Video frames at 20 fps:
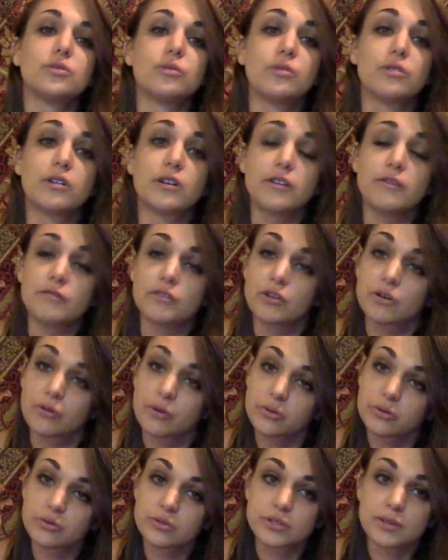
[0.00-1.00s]
or if you're
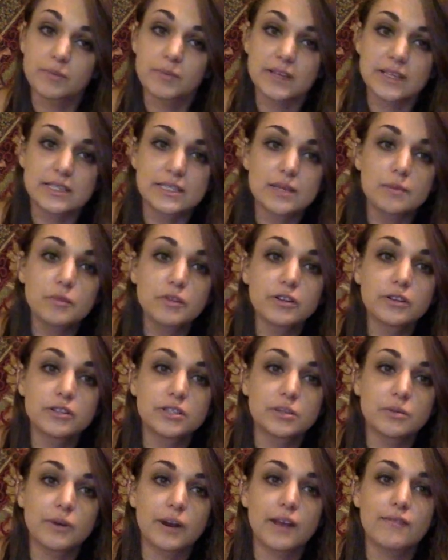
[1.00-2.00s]
going through something similar
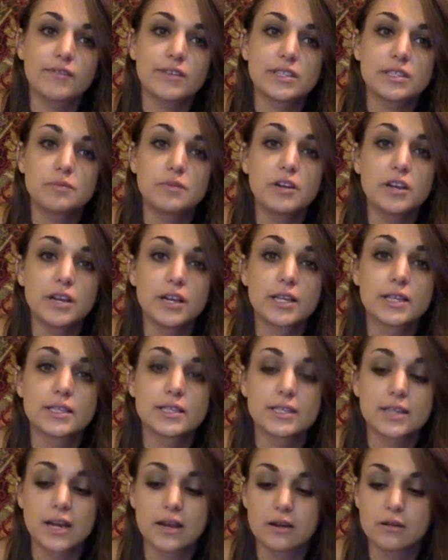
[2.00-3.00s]
to what I've experienced,